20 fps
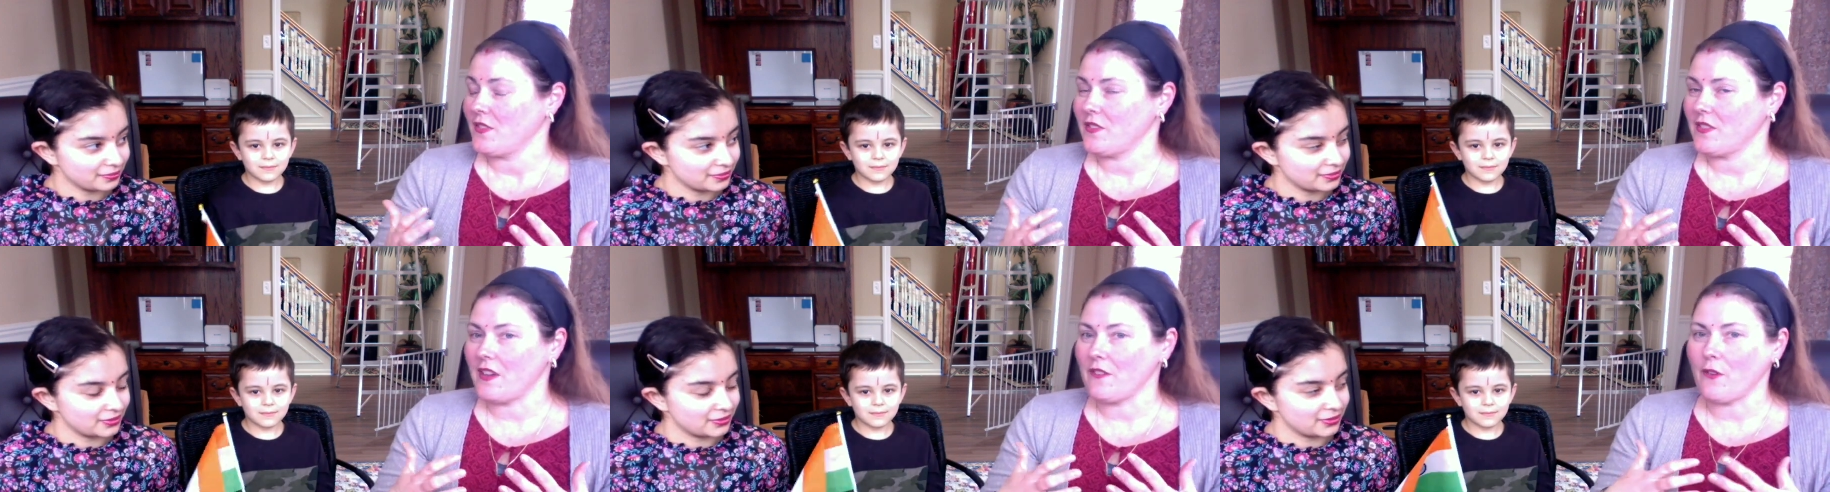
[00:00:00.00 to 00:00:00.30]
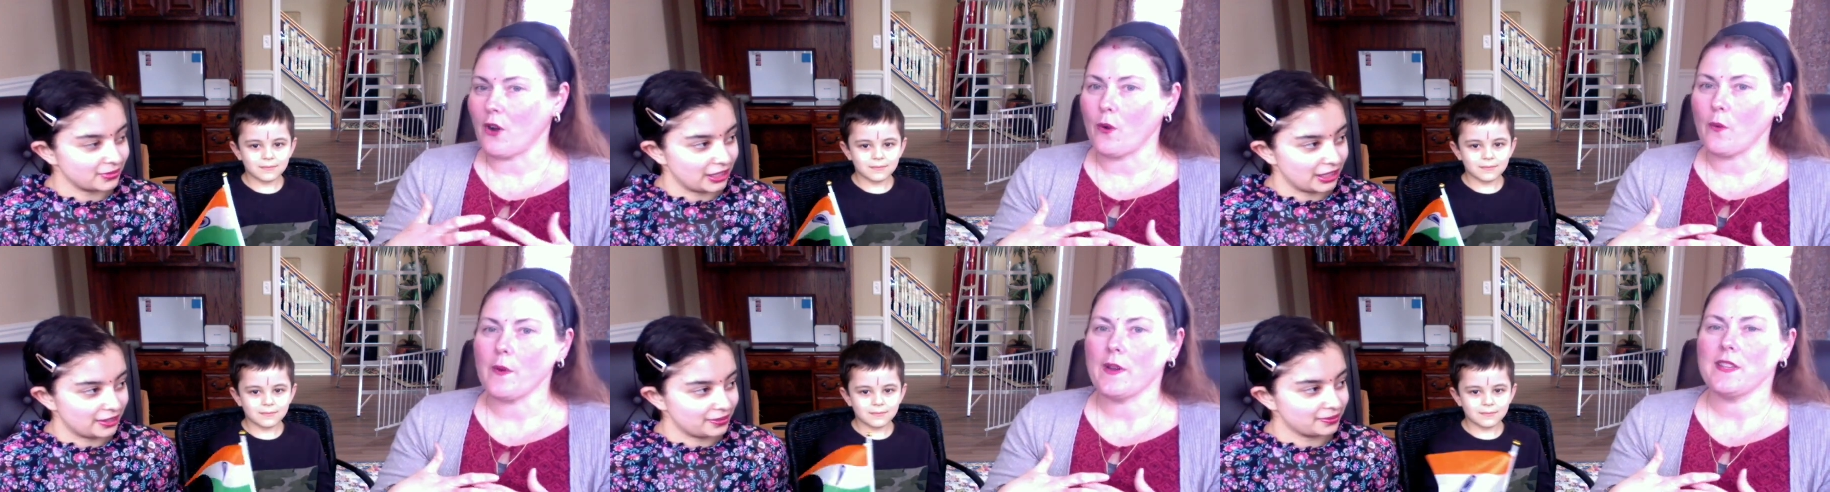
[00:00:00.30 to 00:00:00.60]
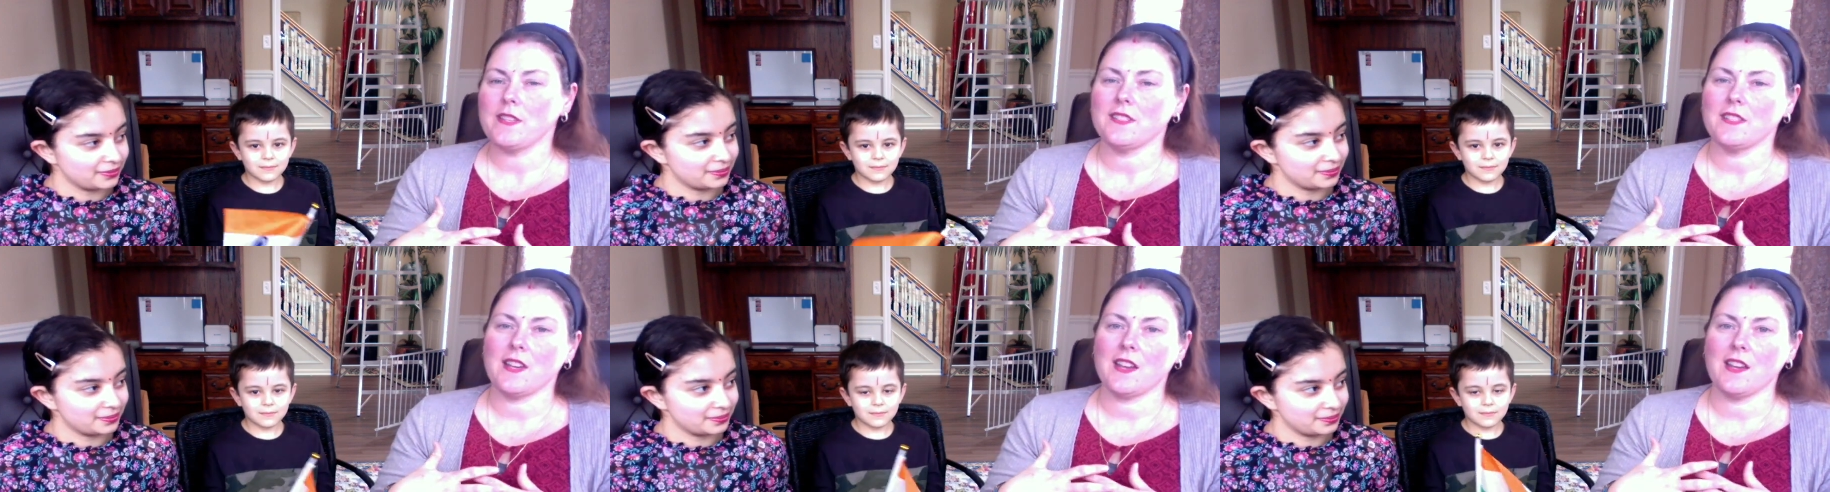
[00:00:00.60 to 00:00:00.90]
Speaker 1: they've
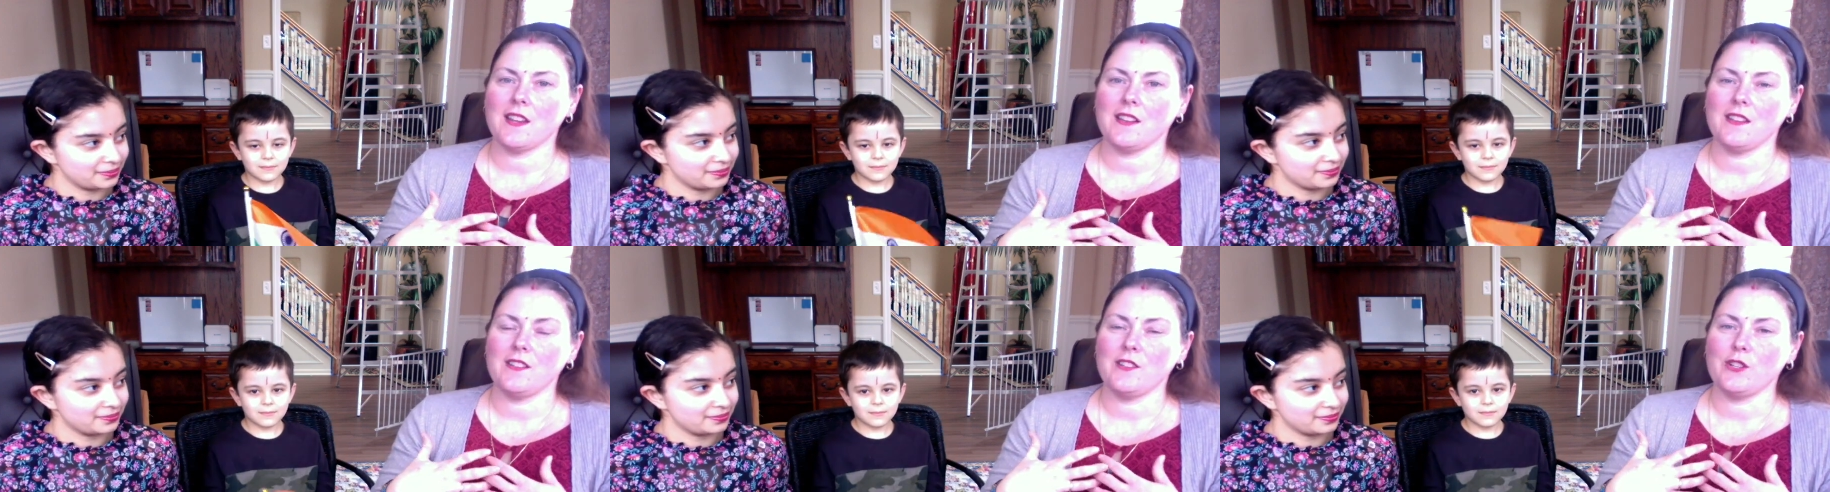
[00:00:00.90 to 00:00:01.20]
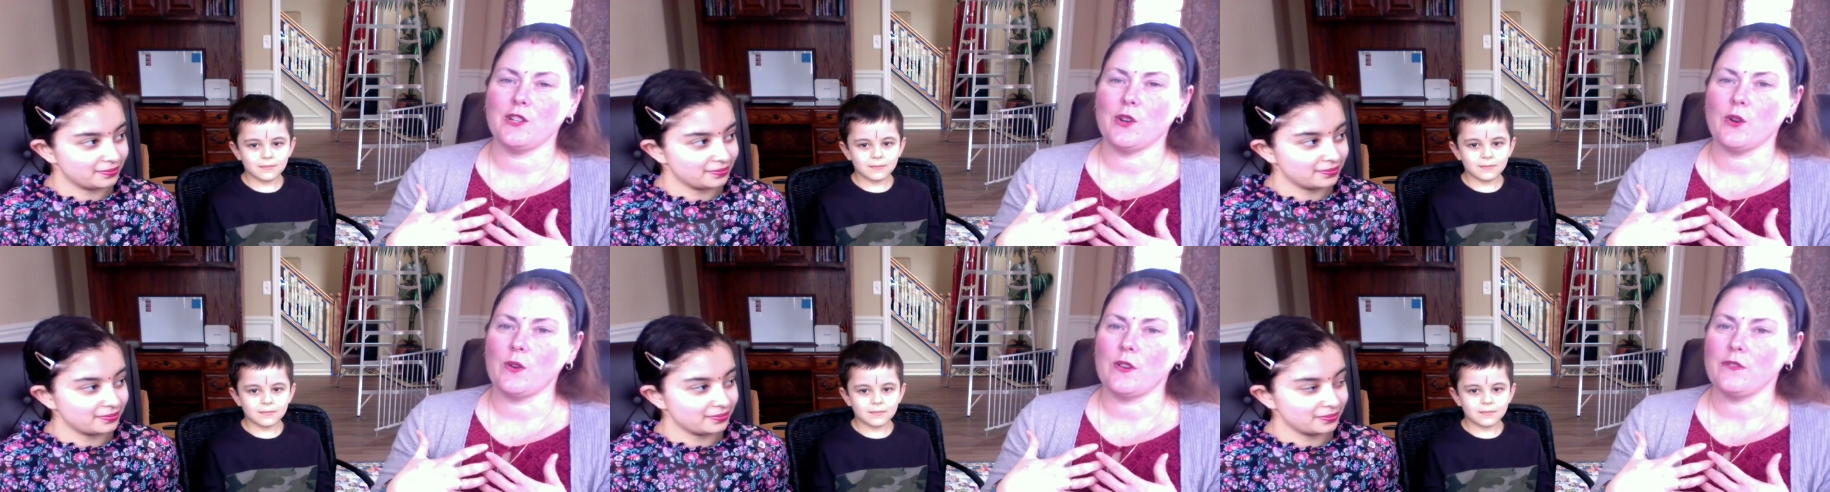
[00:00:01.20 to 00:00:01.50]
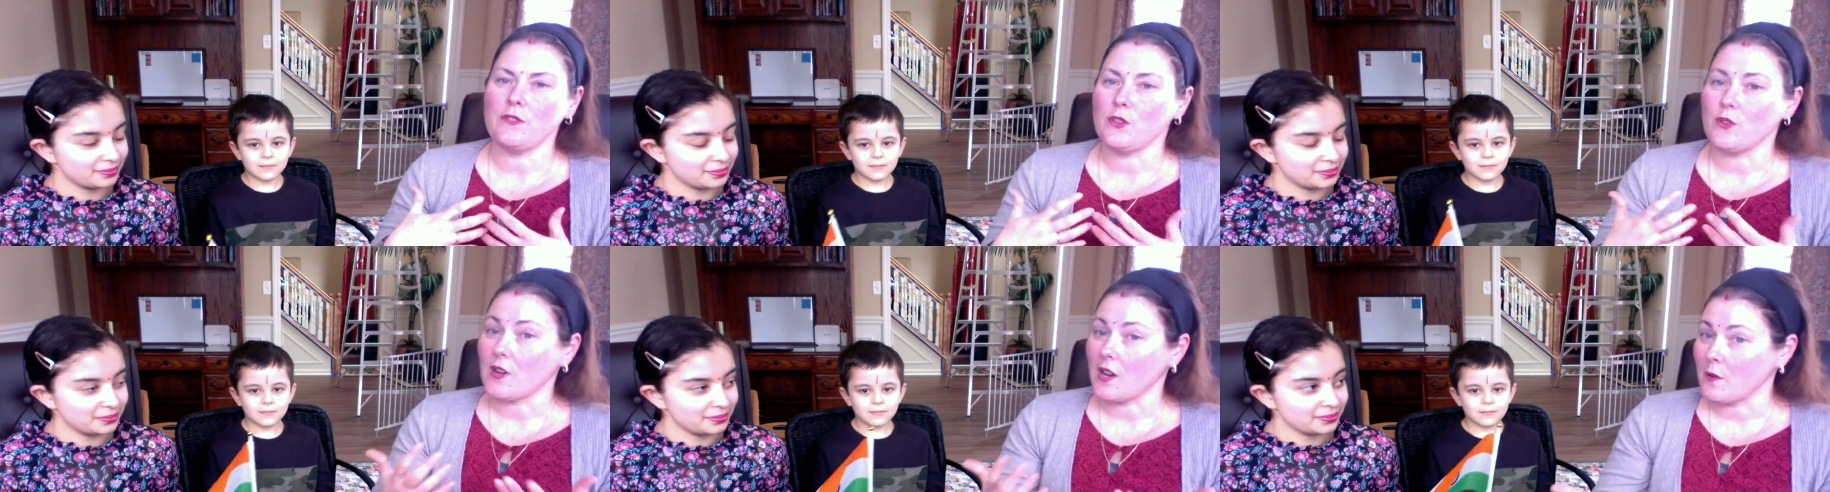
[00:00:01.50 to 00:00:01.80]
always said, you
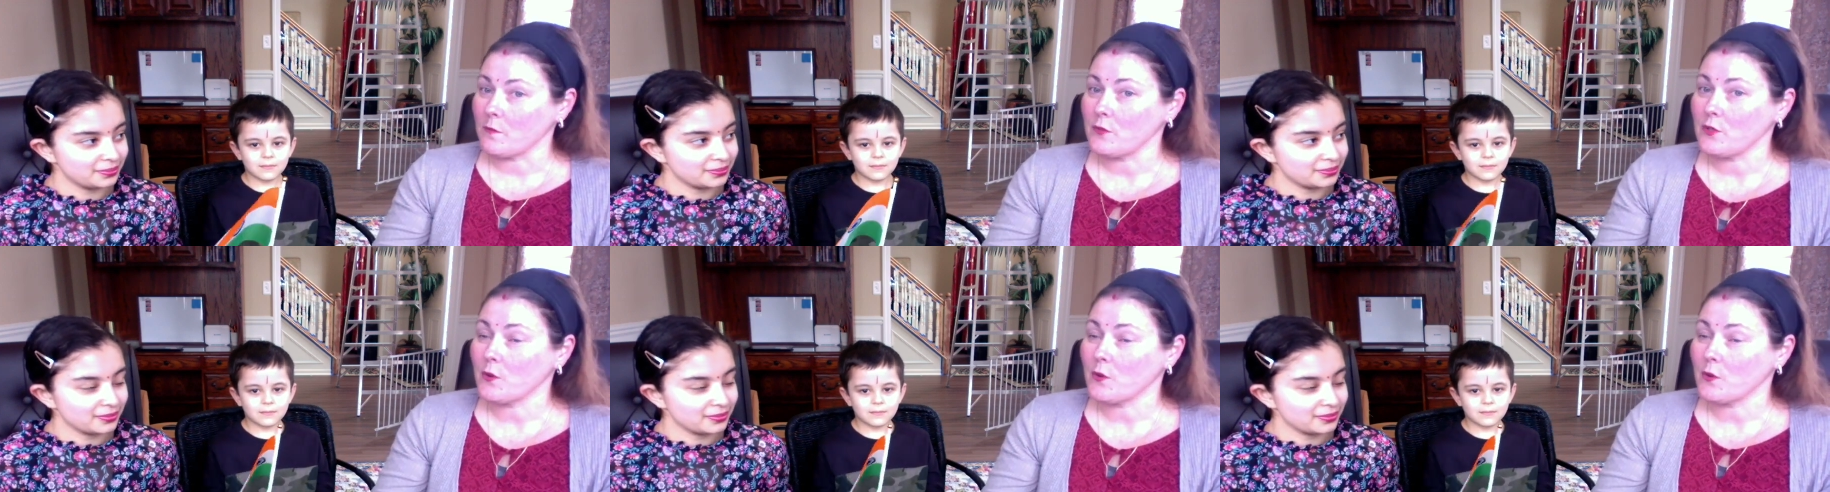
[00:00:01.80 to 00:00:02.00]
know, if you come